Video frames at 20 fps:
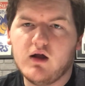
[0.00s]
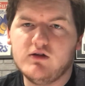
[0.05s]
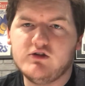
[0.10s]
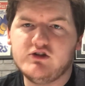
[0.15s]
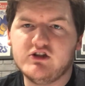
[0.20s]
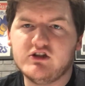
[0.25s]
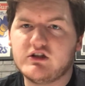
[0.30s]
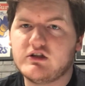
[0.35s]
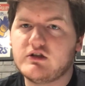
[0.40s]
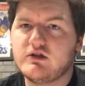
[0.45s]

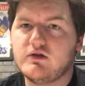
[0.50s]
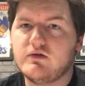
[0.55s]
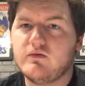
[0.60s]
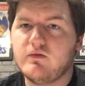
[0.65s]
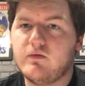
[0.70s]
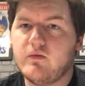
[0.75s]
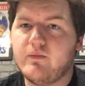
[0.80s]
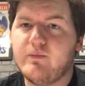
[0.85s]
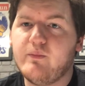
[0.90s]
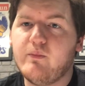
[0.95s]
Just
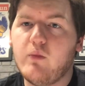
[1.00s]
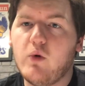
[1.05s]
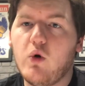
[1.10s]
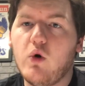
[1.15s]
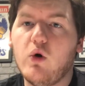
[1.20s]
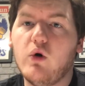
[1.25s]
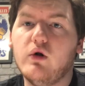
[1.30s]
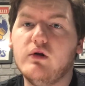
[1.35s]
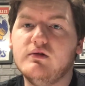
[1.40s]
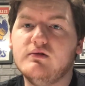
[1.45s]

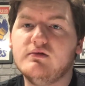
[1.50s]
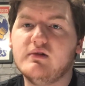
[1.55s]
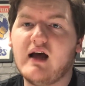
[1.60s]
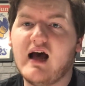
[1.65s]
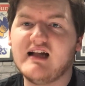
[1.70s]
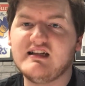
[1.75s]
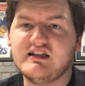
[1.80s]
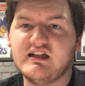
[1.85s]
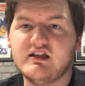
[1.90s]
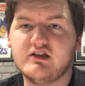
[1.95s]
more
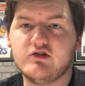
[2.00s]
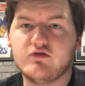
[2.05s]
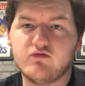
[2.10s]
assets